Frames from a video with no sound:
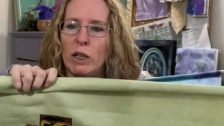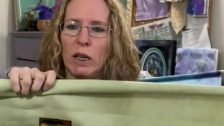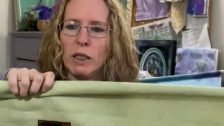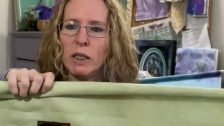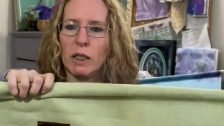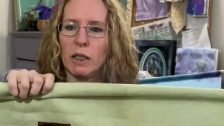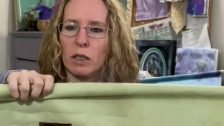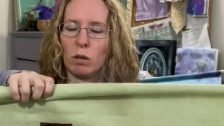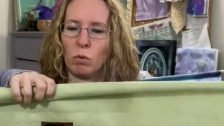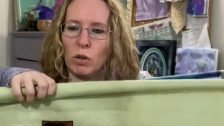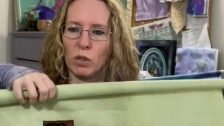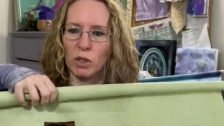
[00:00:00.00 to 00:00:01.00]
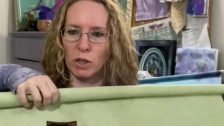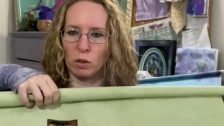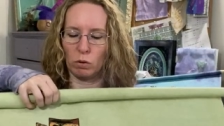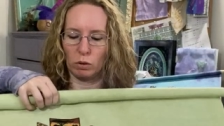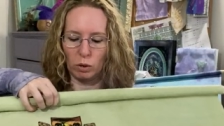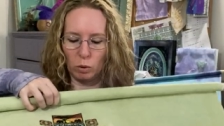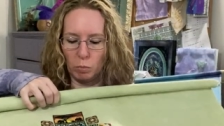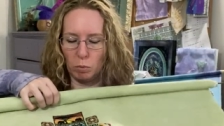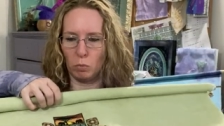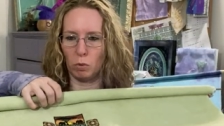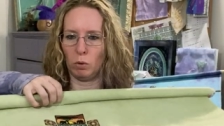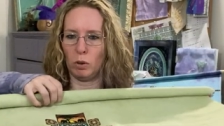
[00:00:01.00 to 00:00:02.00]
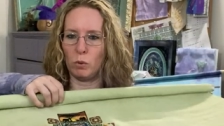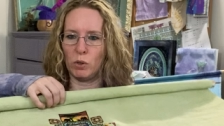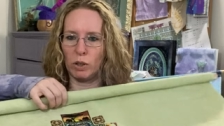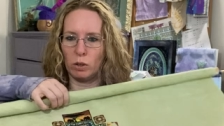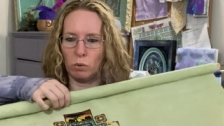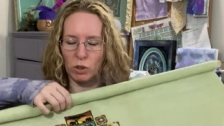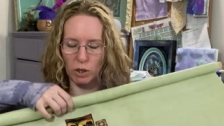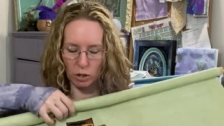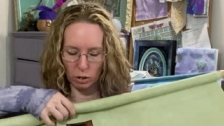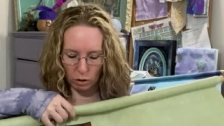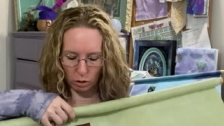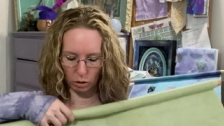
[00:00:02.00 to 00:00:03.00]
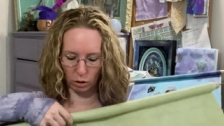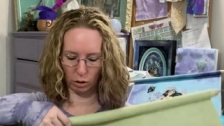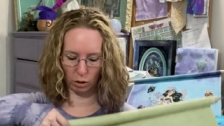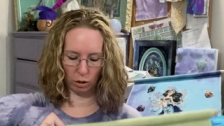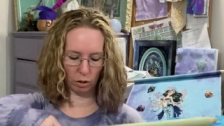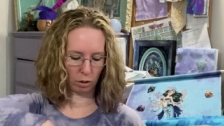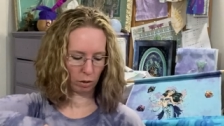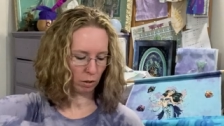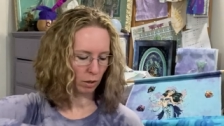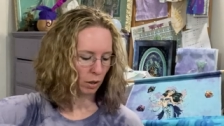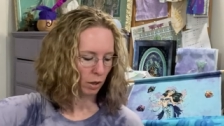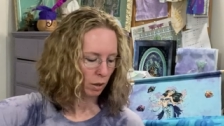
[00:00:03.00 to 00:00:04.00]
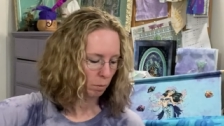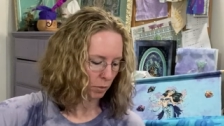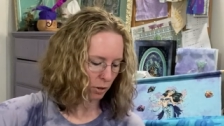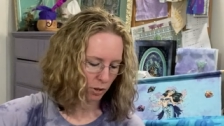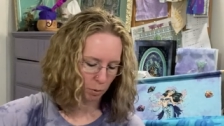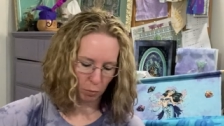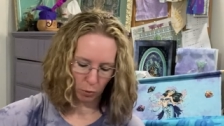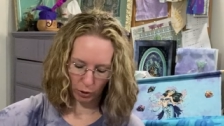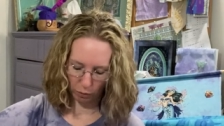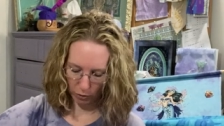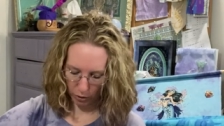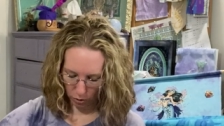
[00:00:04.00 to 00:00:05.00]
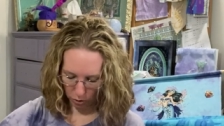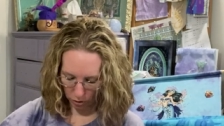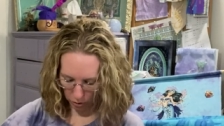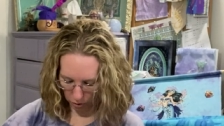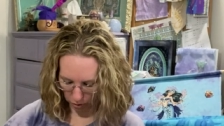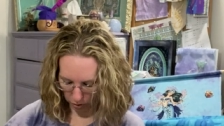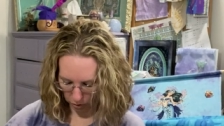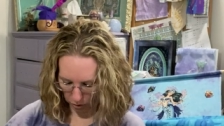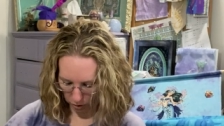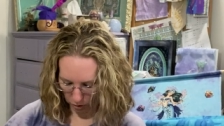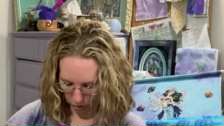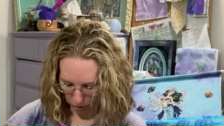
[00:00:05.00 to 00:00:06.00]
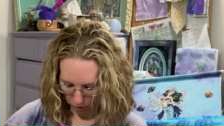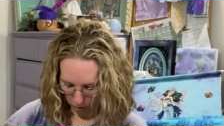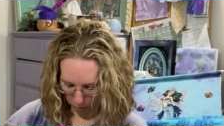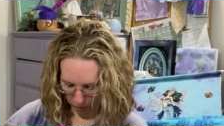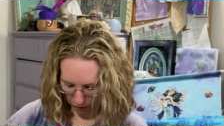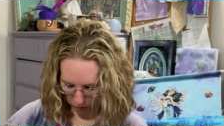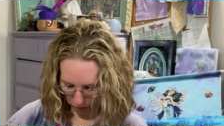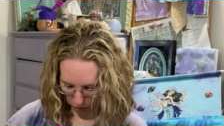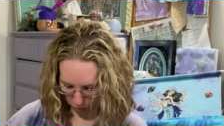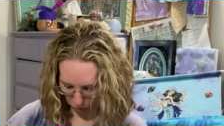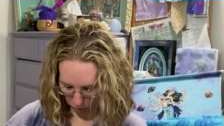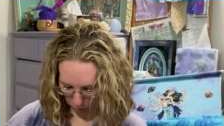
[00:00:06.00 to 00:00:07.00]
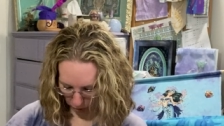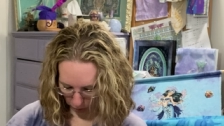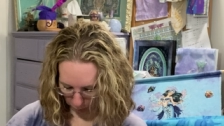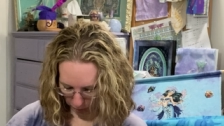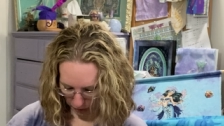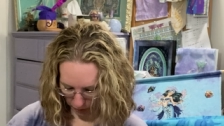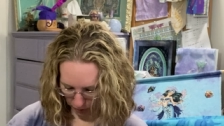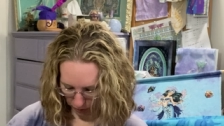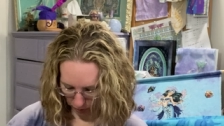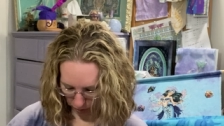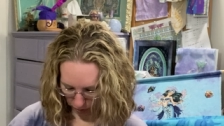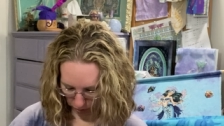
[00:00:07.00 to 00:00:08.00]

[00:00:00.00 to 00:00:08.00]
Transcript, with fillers: dense, whereas things are a little bit more loosey-goosey on Misty Morning Vineyard that's also a smaller piece.